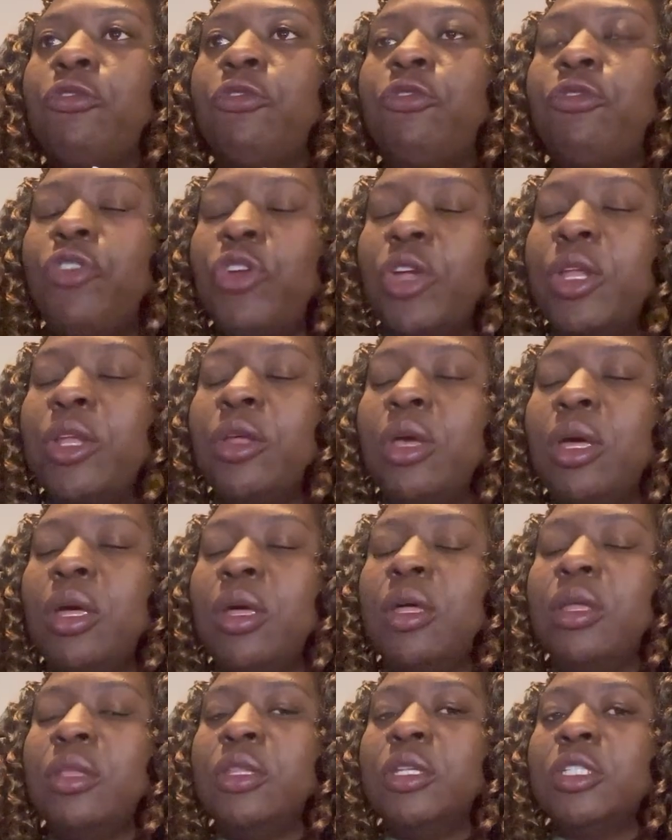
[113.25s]

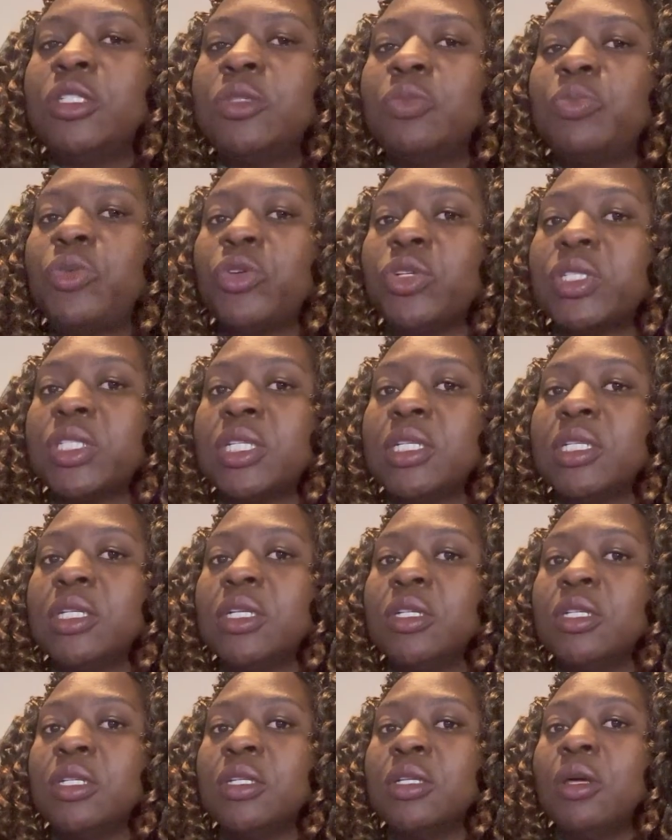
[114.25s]
this
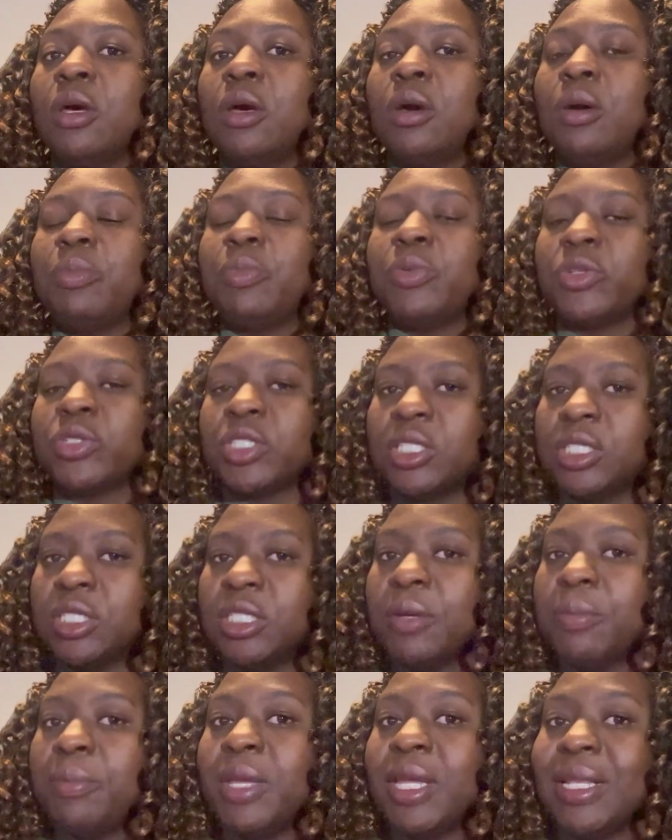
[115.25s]

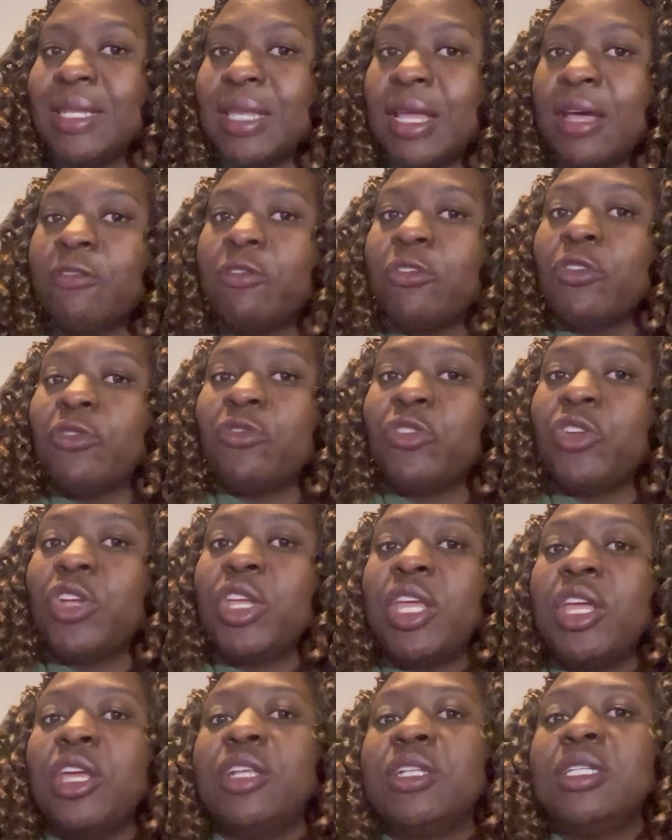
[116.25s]
procedure being done for free
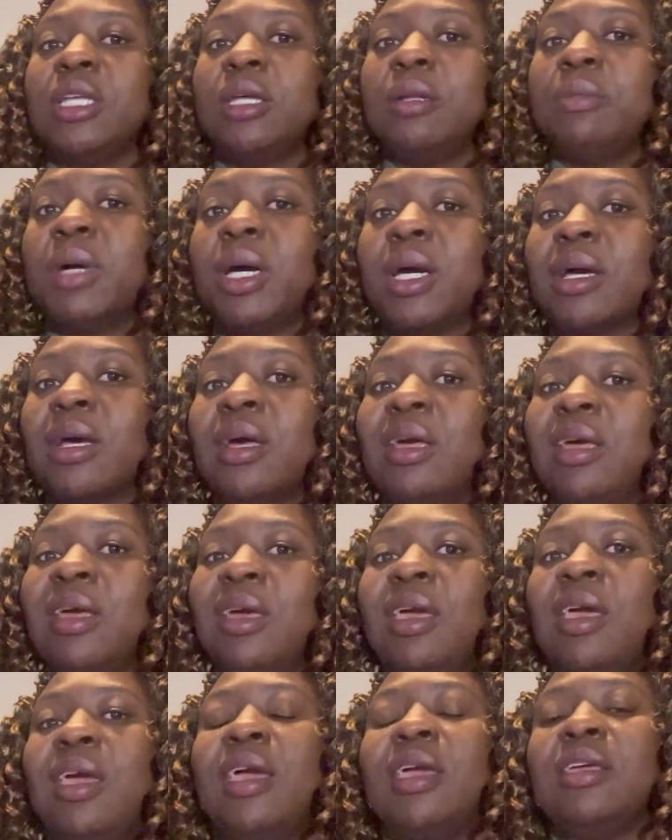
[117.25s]
here in Denmark
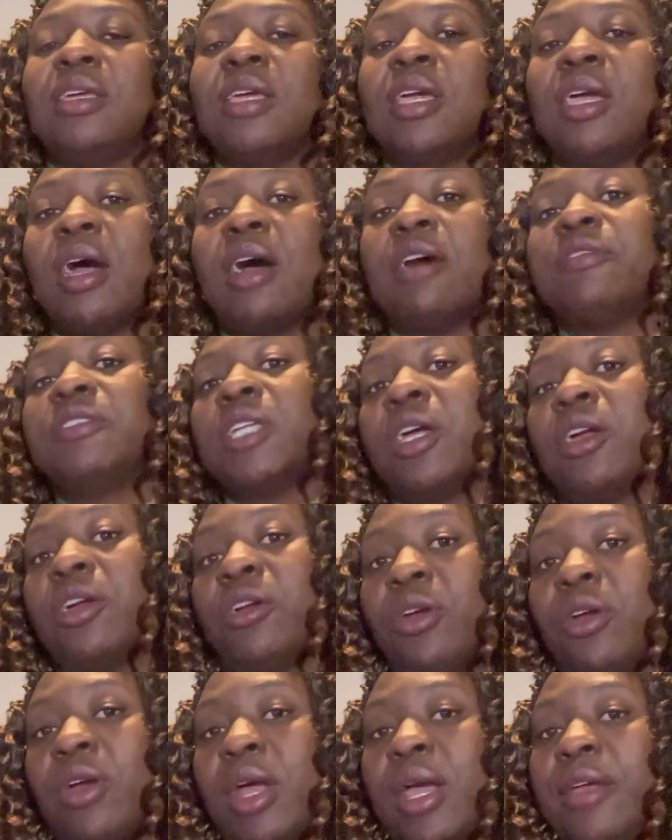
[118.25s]
a year after I
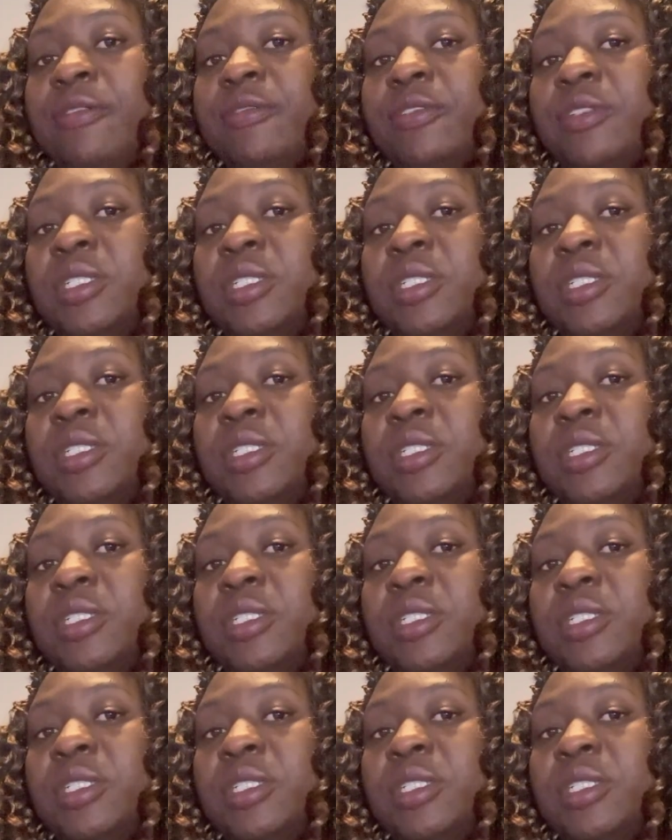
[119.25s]
arrived,